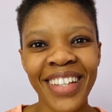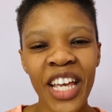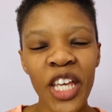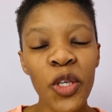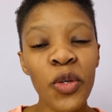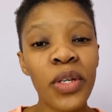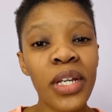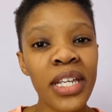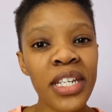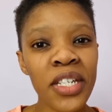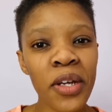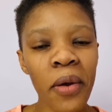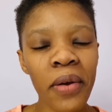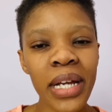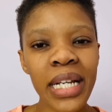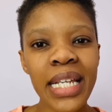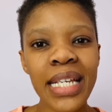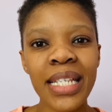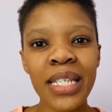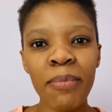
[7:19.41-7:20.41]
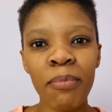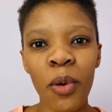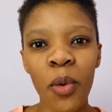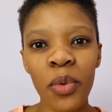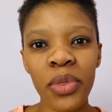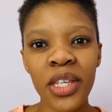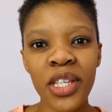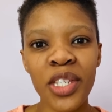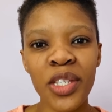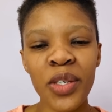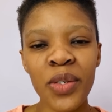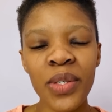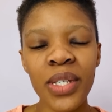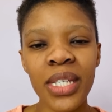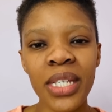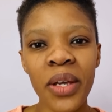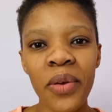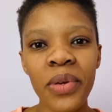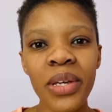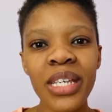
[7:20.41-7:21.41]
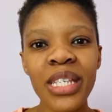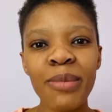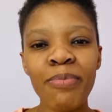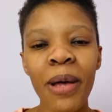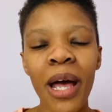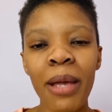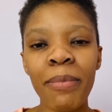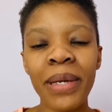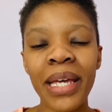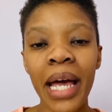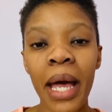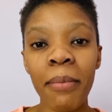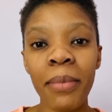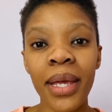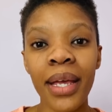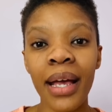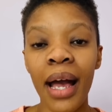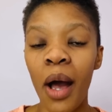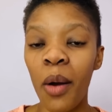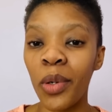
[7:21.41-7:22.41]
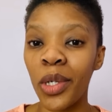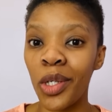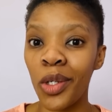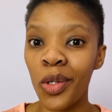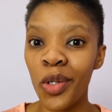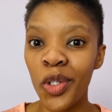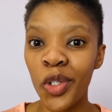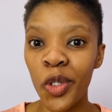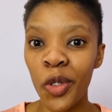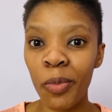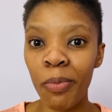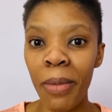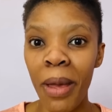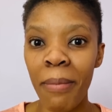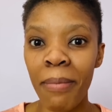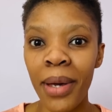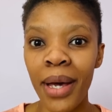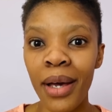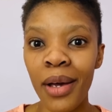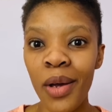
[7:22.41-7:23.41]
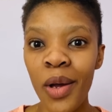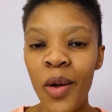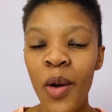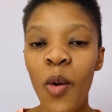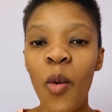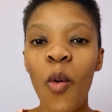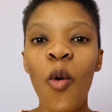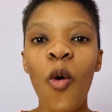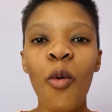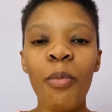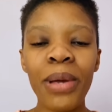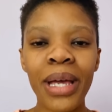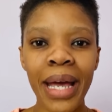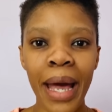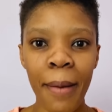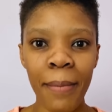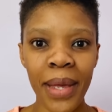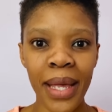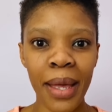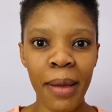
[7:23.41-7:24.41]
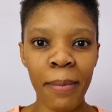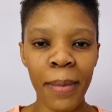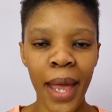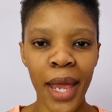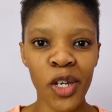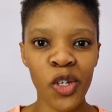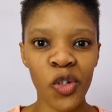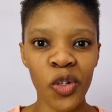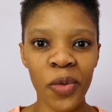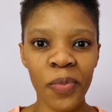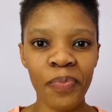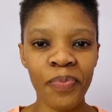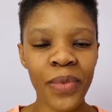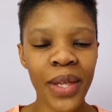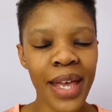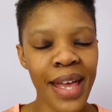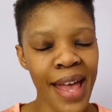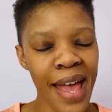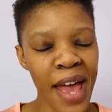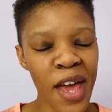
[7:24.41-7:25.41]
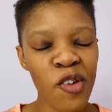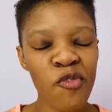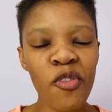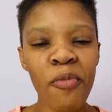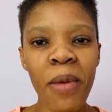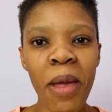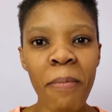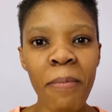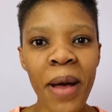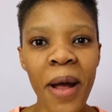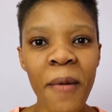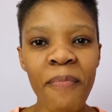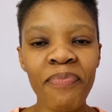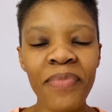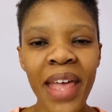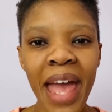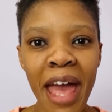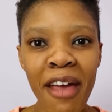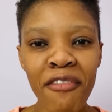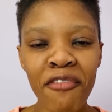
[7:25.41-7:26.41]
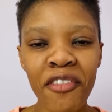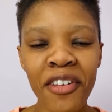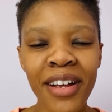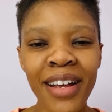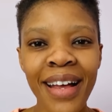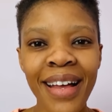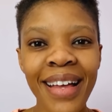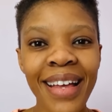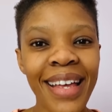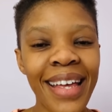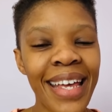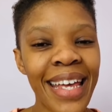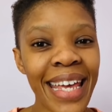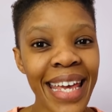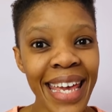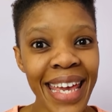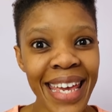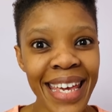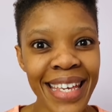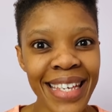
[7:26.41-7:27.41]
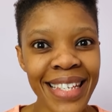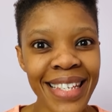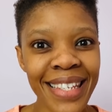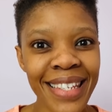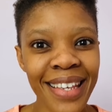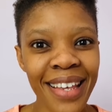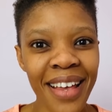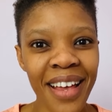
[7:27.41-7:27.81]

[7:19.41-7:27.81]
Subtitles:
You can directly support this new series by becoming our YouTube member or becoming a patron. And remember, Africa is